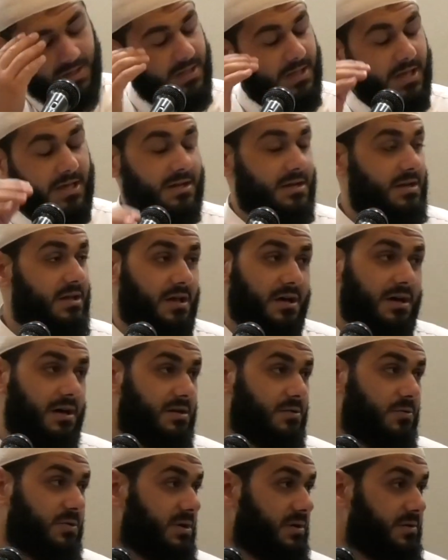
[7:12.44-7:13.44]
I don't
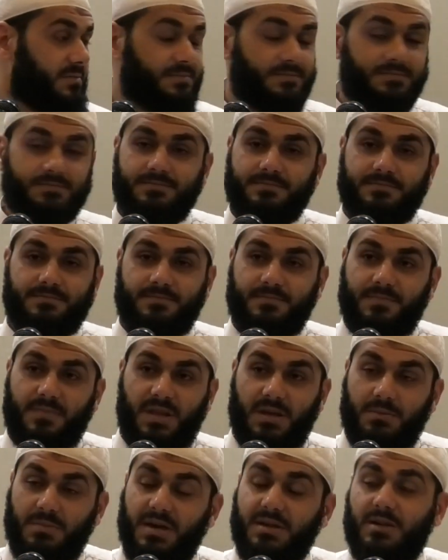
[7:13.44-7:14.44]
want to,
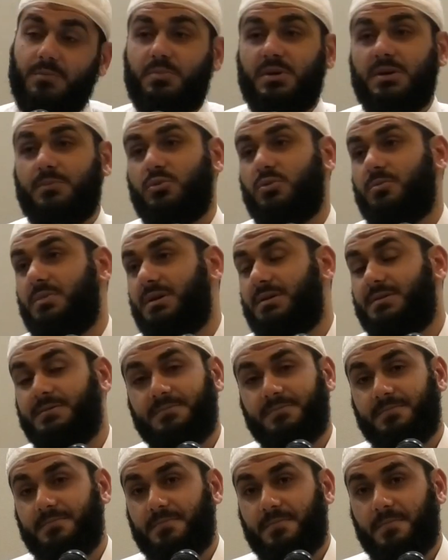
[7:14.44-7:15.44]
the amount of people, man.
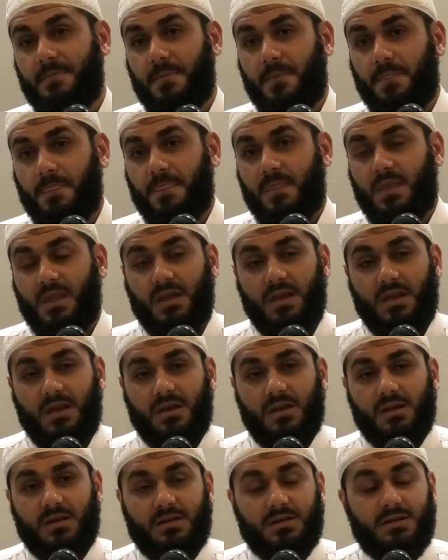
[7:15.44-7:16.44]

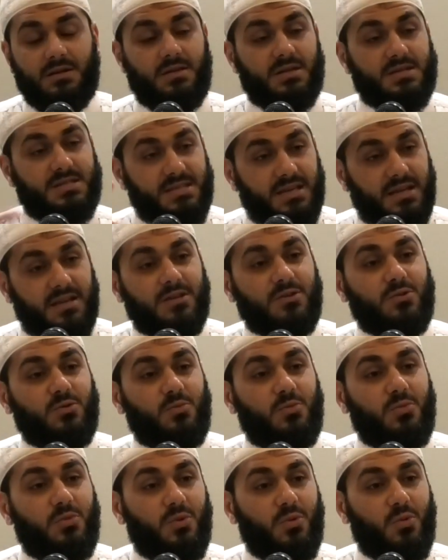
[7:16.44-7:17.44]
The
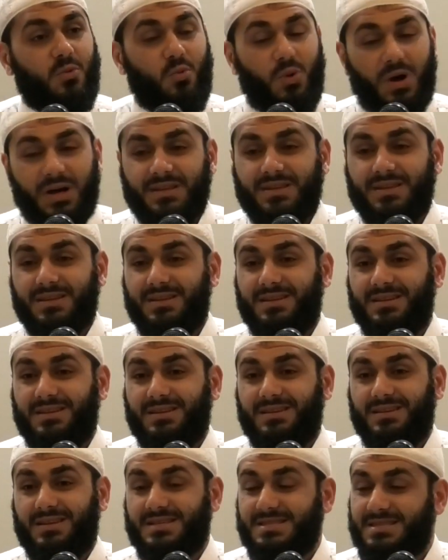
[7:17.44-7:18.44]
second
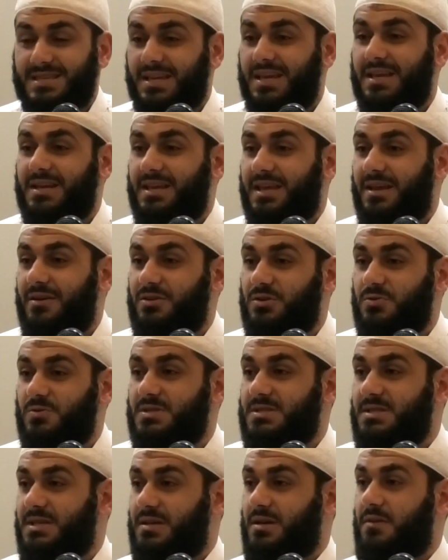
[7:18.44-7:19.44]

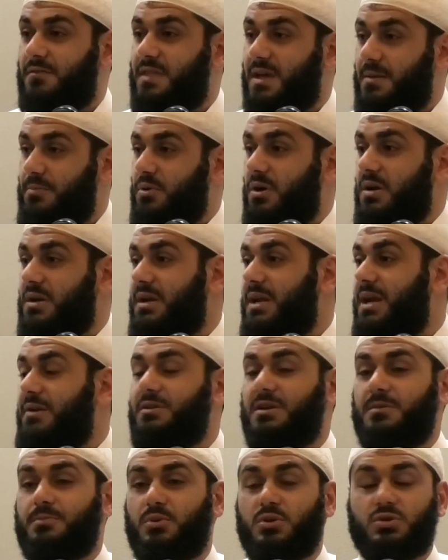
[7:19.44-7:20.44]
characteristic of that pride and
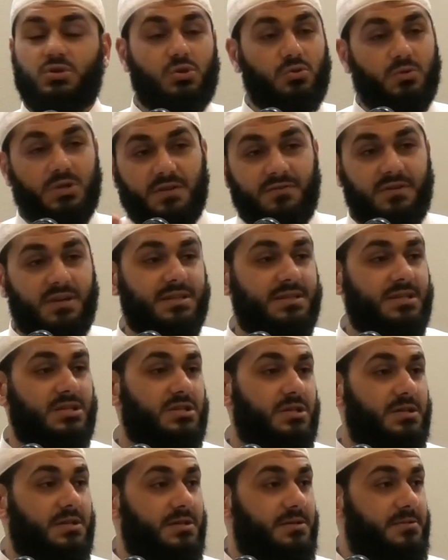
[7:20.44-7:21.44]
arrogant person who never enter
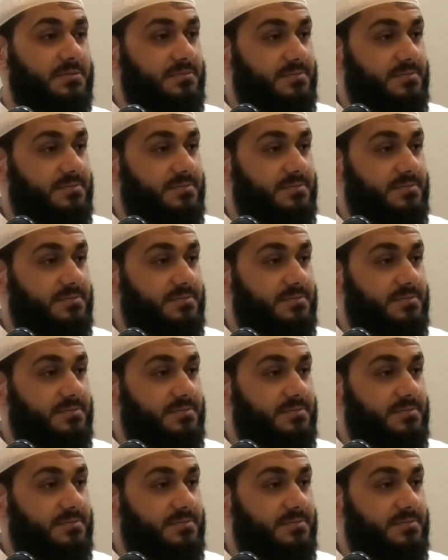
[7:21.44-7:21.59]
Jannah